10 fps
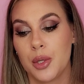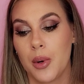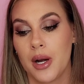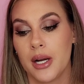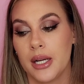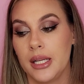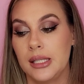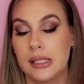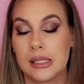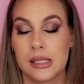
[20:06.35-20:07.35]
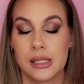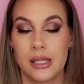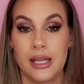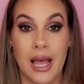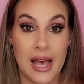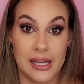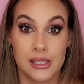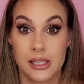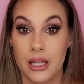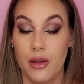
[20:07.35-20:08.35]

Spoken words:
to her and he asks